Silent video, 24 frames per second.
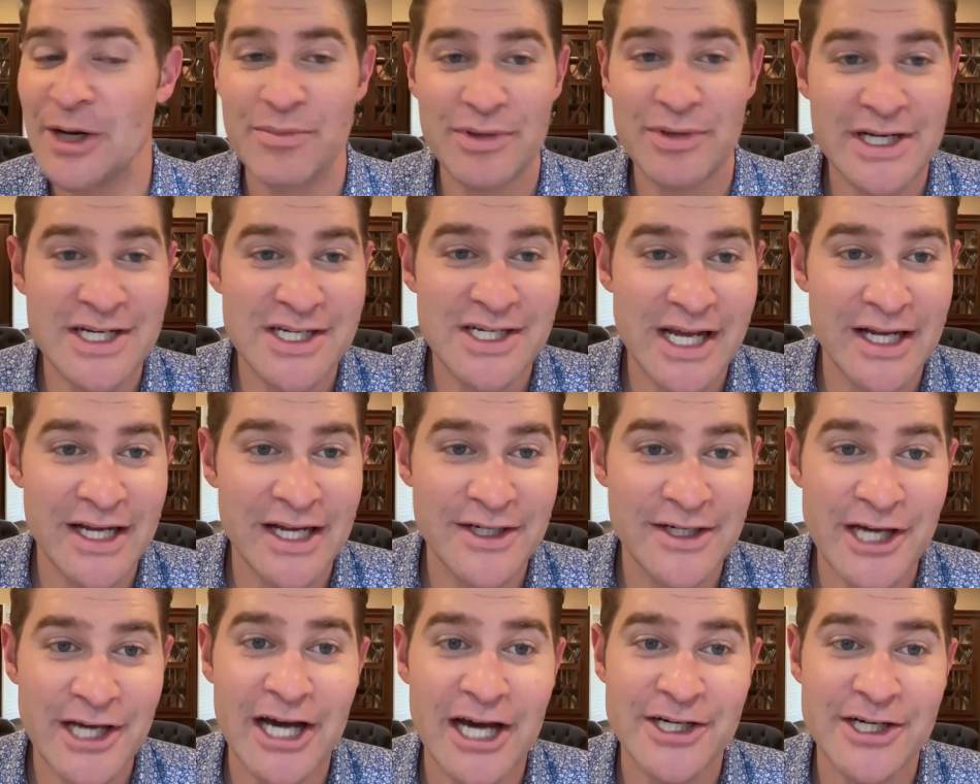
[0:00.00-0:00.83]
please get
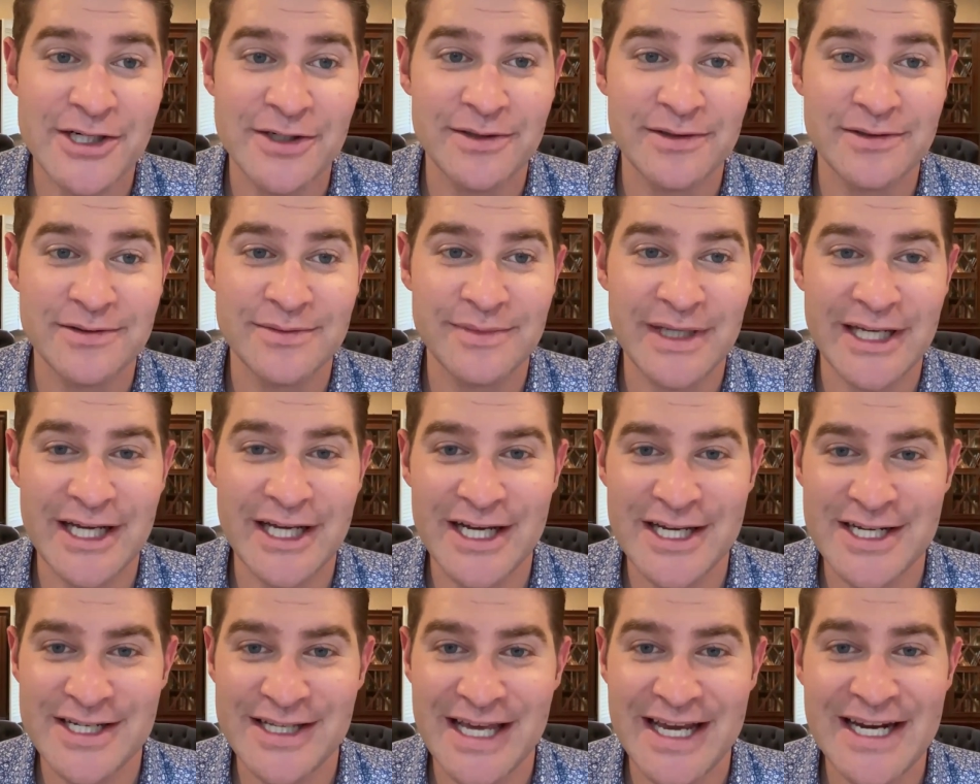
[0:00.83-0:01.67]
in touch,
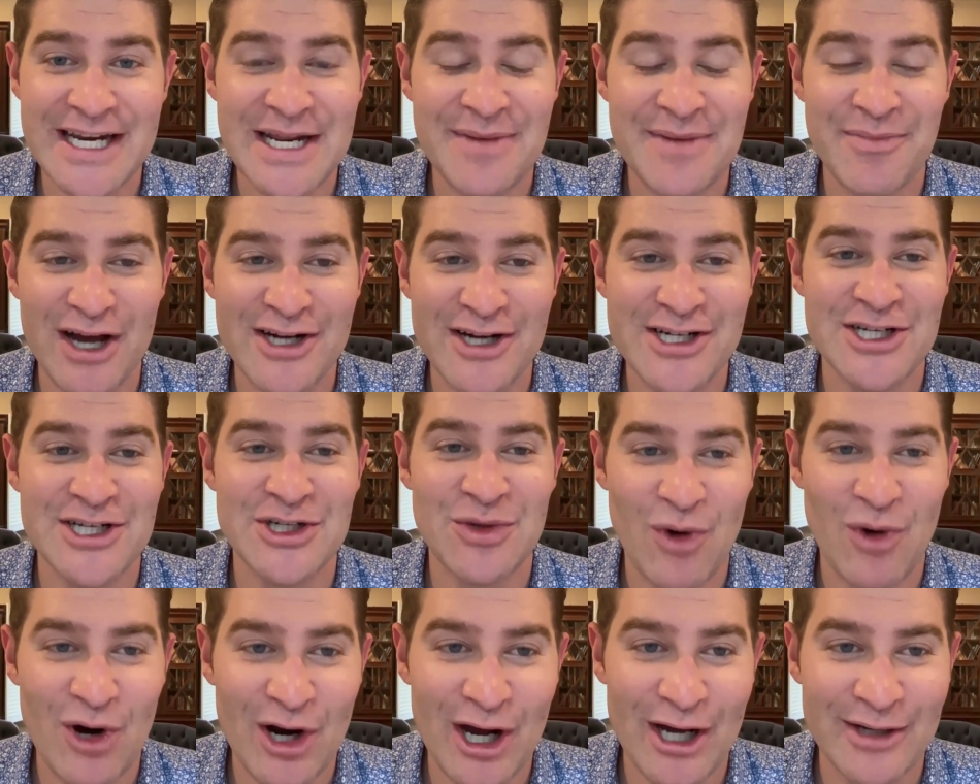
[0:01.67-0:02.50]
because they need projects
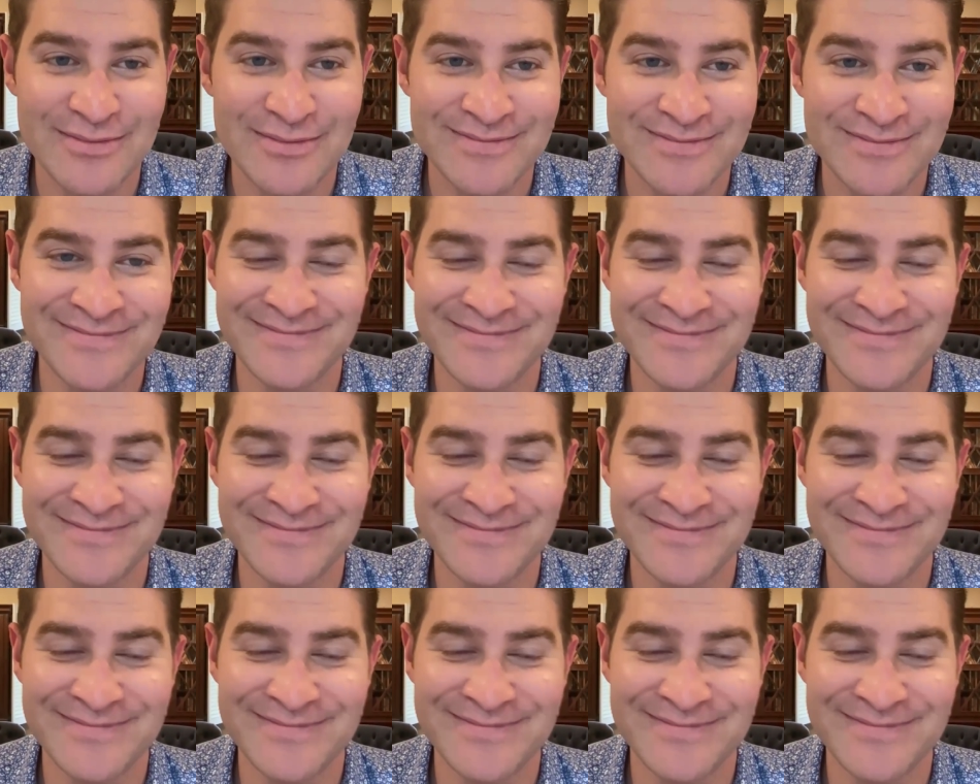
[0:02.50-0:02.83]
to work on.